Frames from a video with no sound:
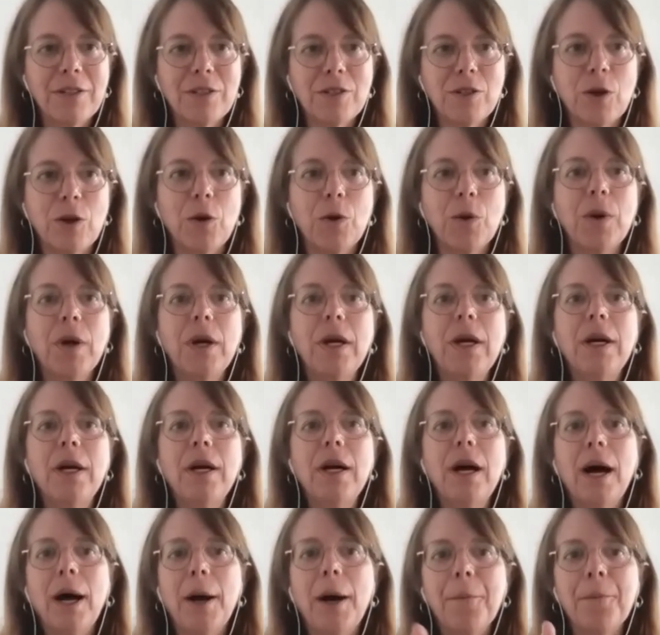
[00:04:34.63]
So
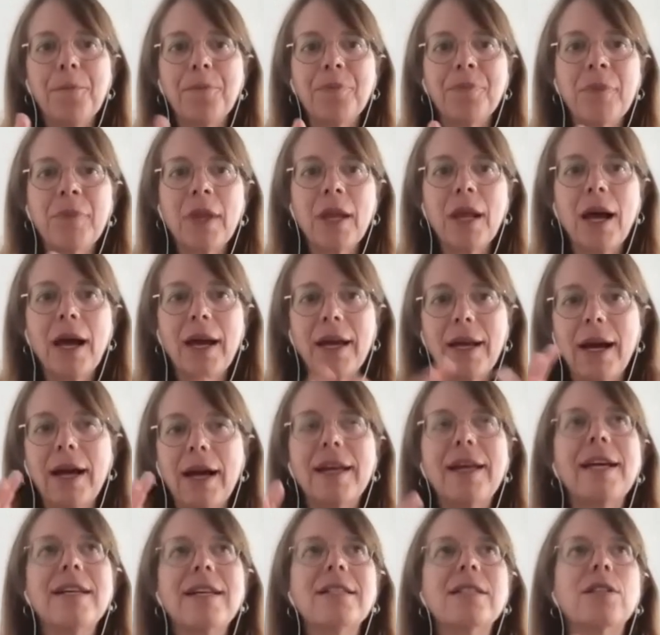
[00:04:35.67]
um I,
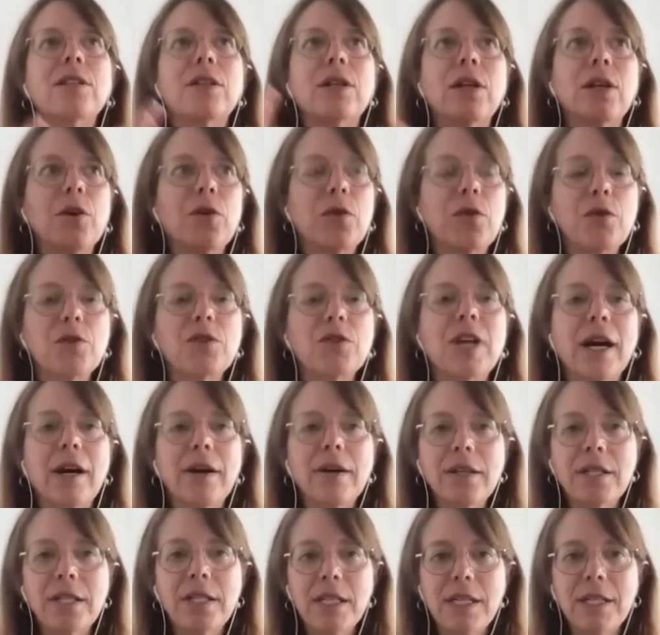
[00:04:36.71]
I guess, you know, those
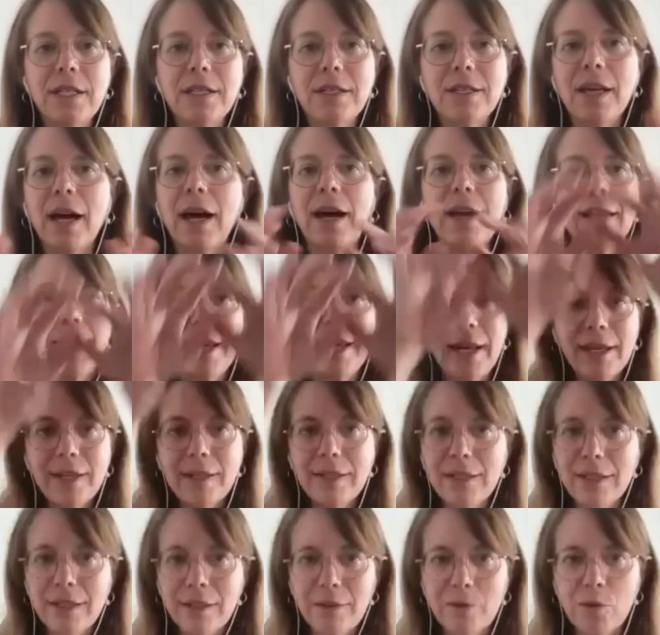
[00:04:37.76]
guarantees, the eye
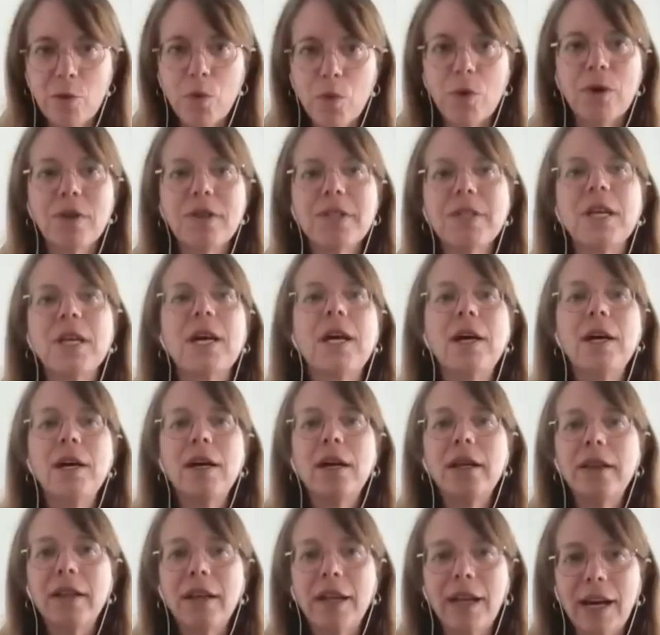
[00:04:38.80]
candy, of course,
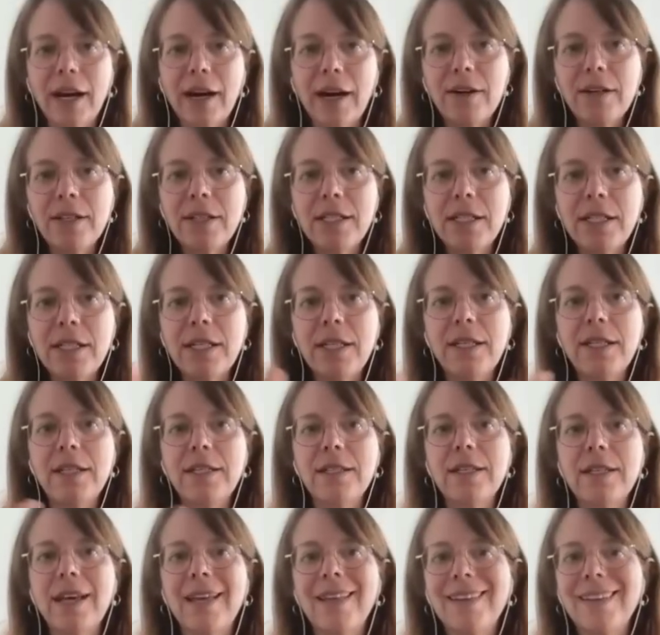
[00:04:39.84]
the
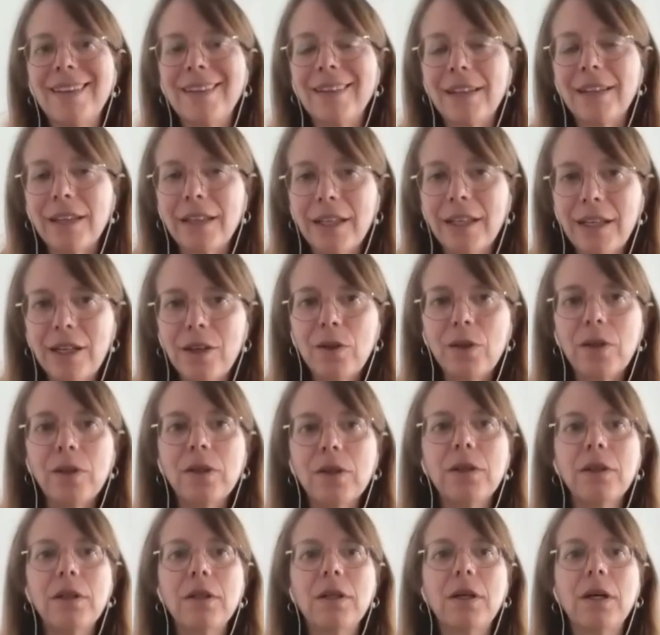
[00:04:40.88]
guarantees and then the
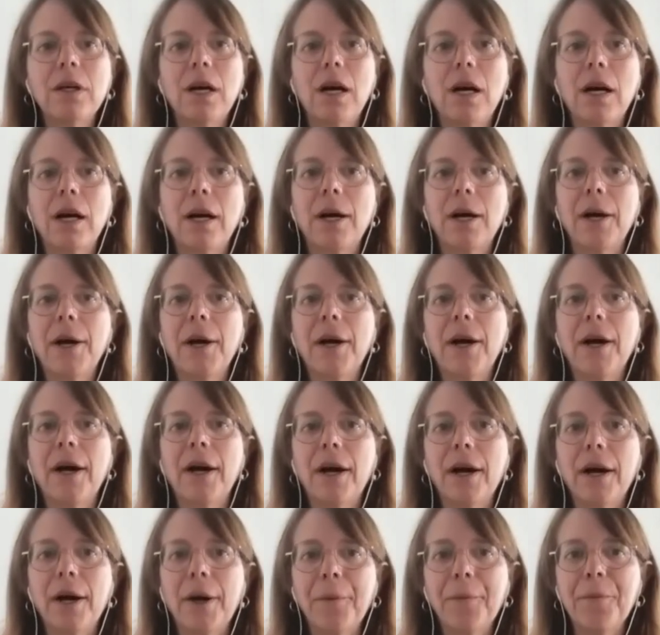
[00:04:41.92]
legal uh,
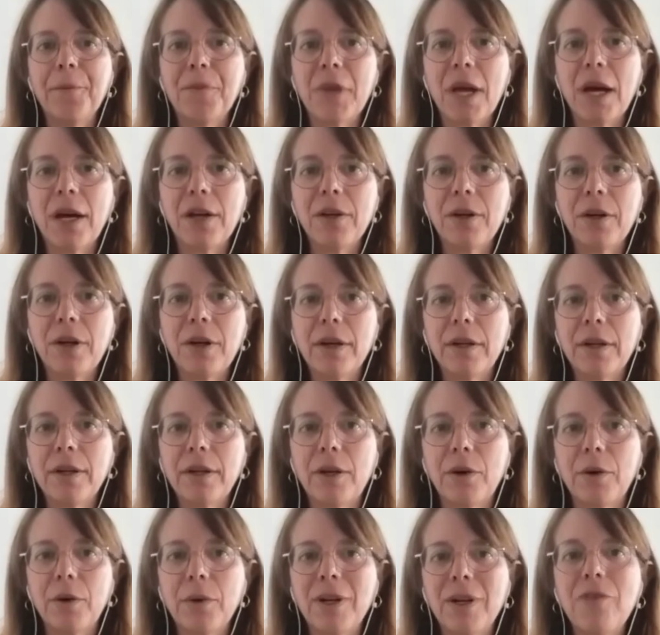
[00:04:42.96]
um, uh, uh,
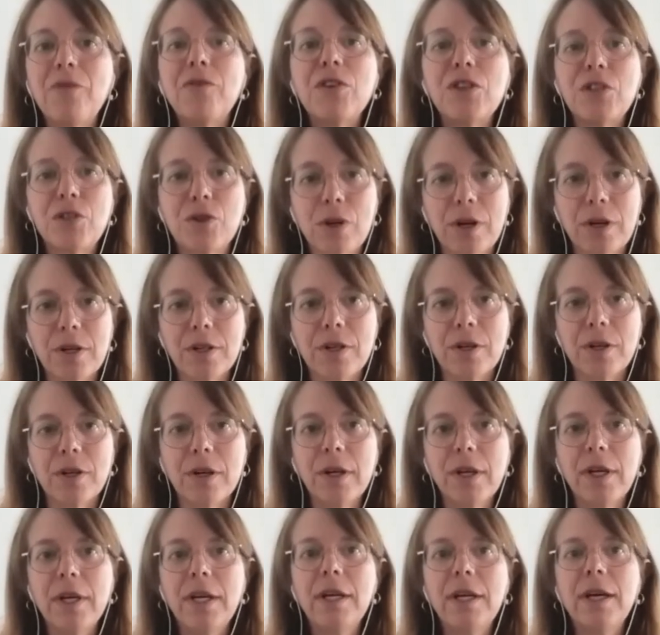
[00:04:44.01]
you know,
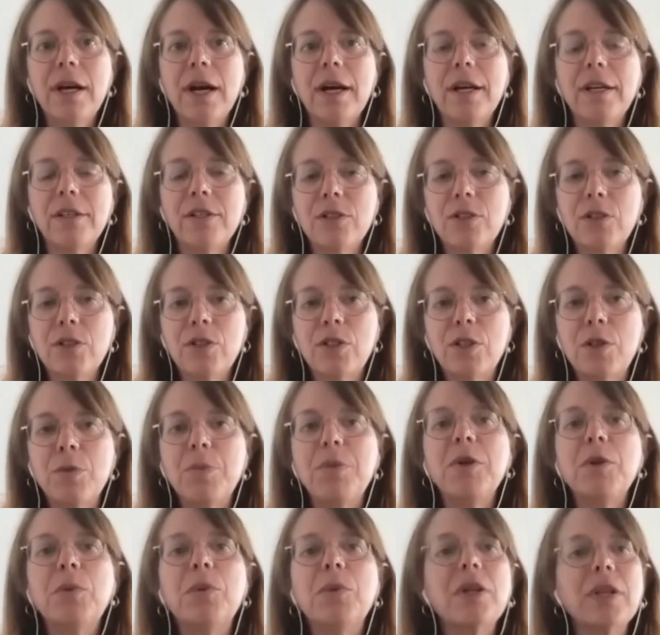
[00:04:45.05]
infrastructure uh,
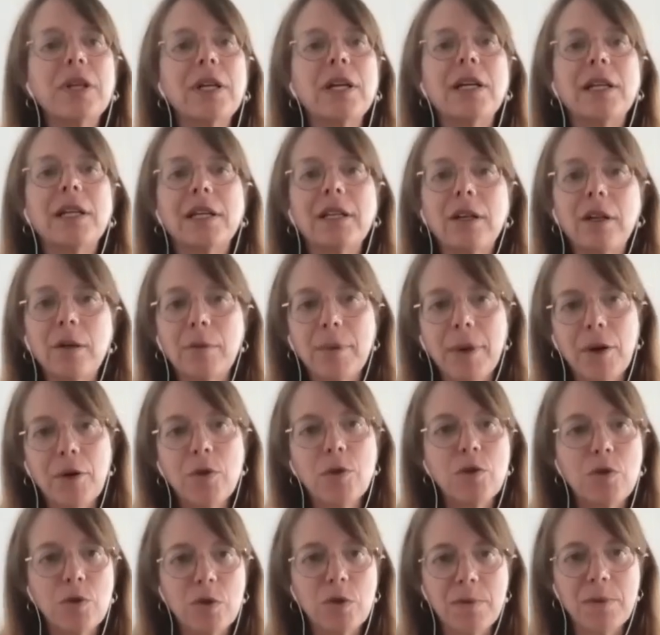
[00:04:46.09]
to be really clear
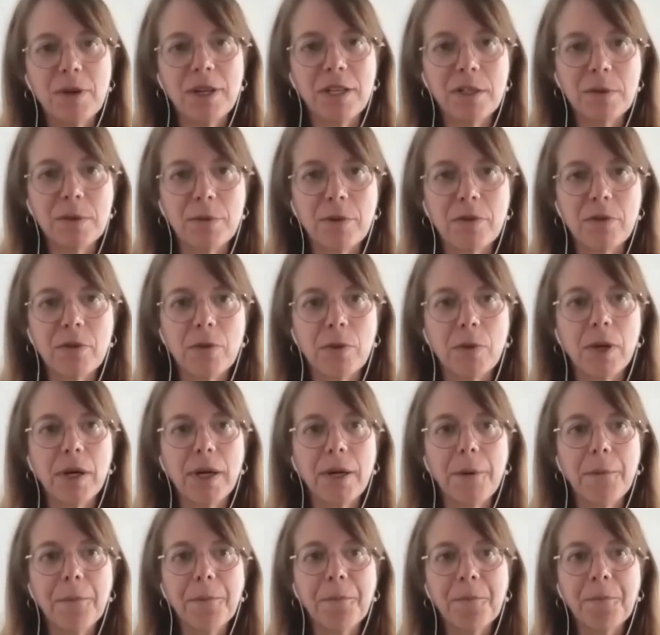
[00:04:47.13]
about who's responsible for
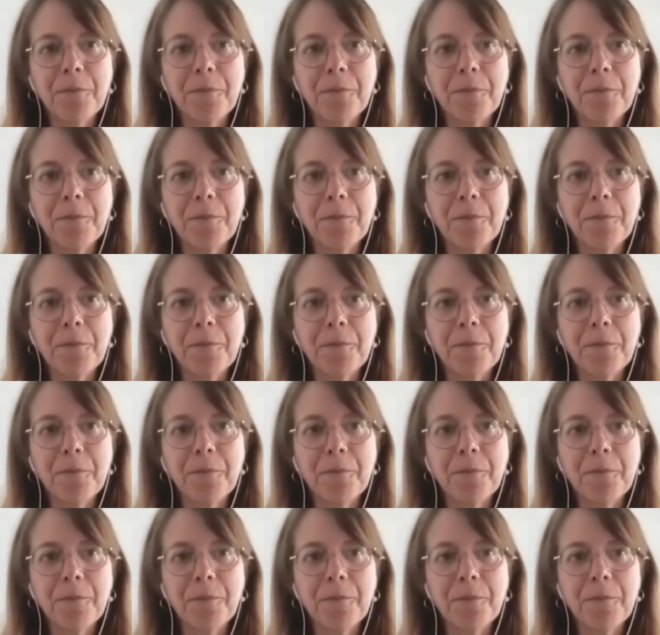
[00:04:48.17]
what.